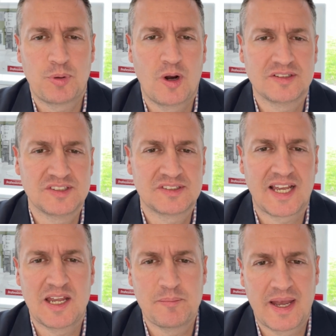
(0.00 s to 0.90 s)
prices
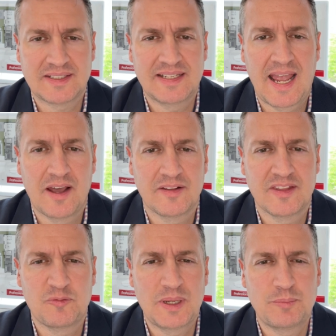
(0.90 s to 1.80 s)
came back down, and
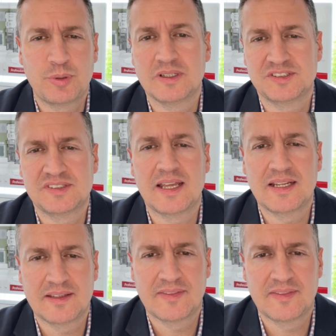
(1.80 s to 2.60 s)
they've been pretty steady